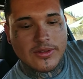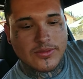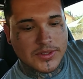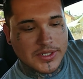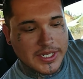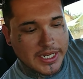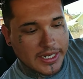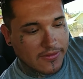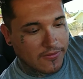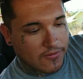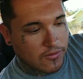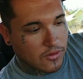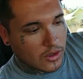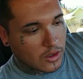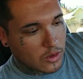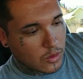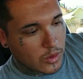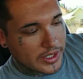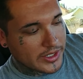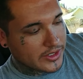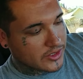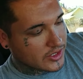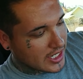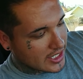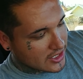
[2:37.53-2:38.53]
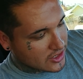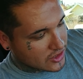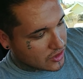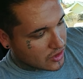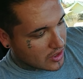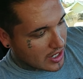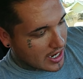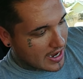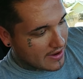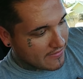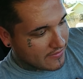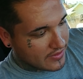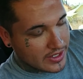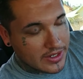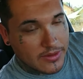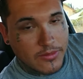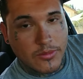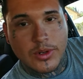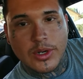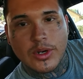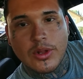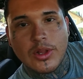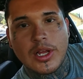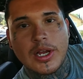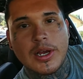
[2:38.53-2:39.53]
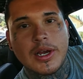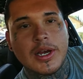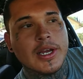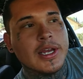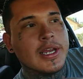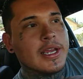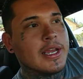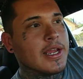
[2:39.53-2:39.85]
We'll take it for a quick test drive, and then we'll